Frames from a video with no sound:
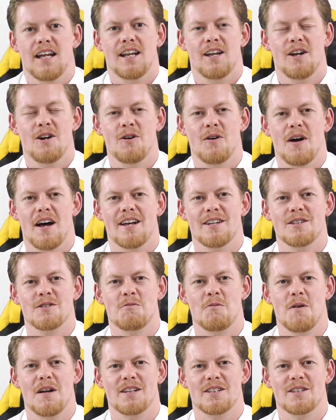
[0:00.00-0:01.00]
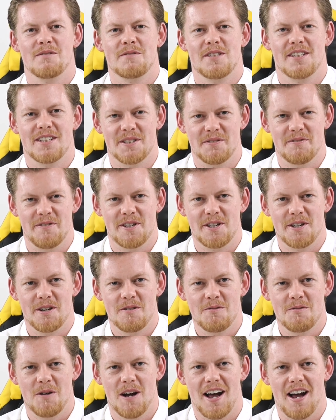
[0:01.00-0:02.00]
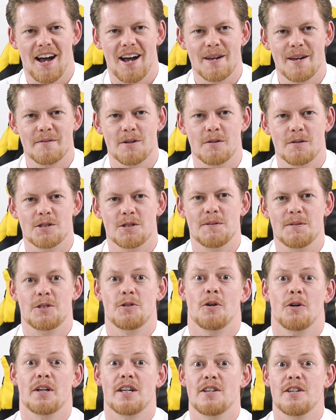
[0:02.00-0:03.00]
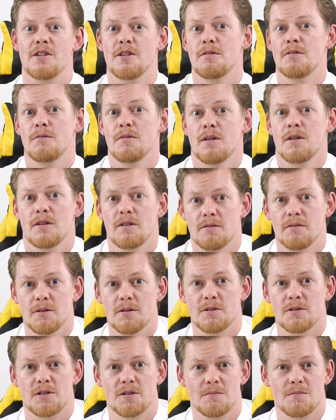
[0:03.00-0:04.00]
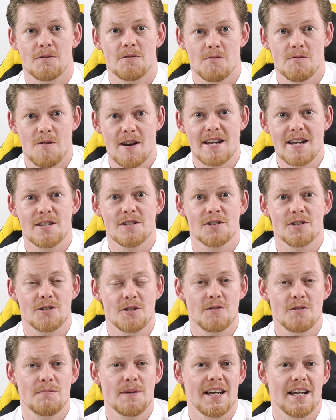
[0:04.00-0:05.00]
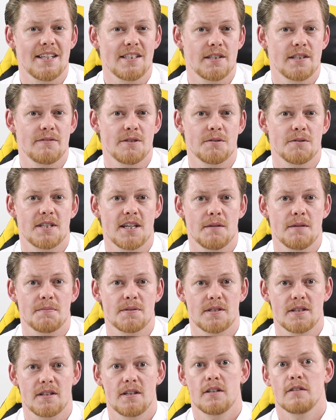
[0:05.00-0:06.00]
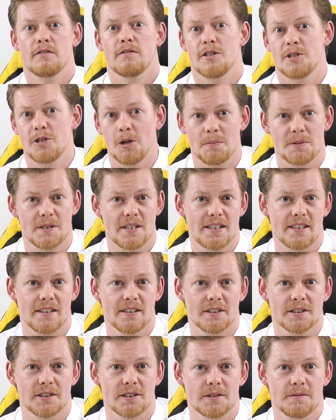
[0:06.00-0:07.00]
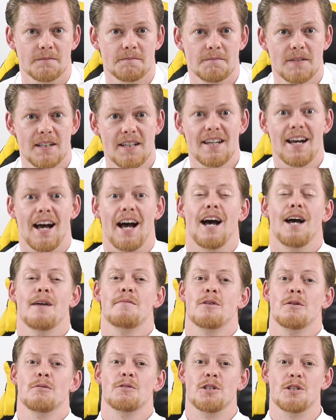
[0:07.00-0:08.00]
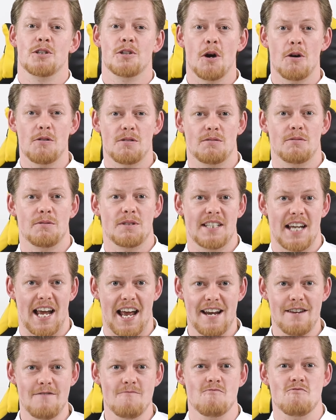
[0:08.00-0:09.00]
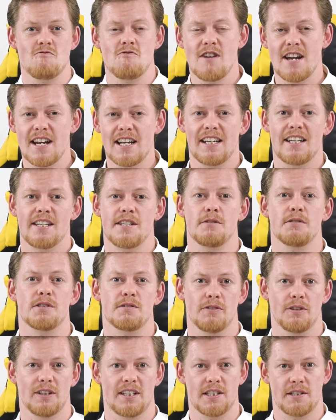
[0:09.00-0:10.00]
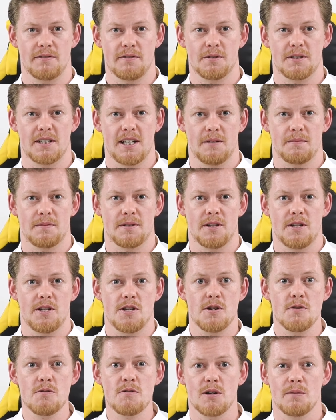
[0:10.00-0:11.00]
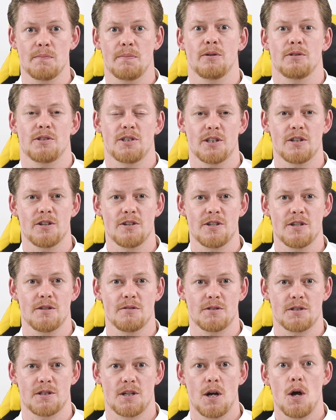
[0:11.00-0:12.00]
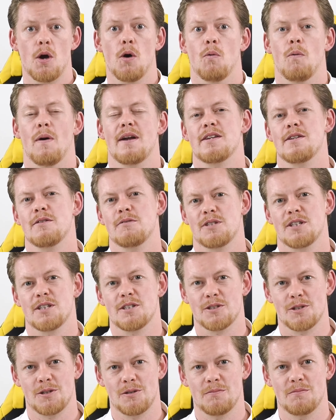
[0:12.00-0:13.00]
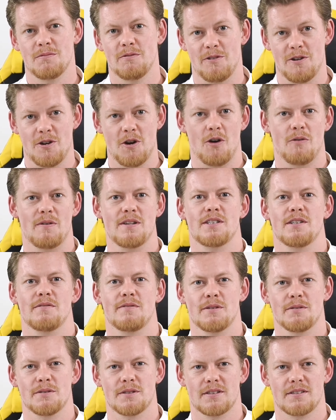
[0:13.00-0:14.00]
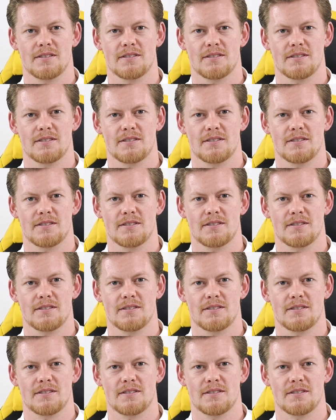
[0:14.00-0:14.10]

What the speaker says: Hello and welcome to this video where I'm going to be talking you through some great Zoom interview tips for job seekers. I'm going to go through 10 really useful interview tips that you can put to good use when using Zoom for your interviews.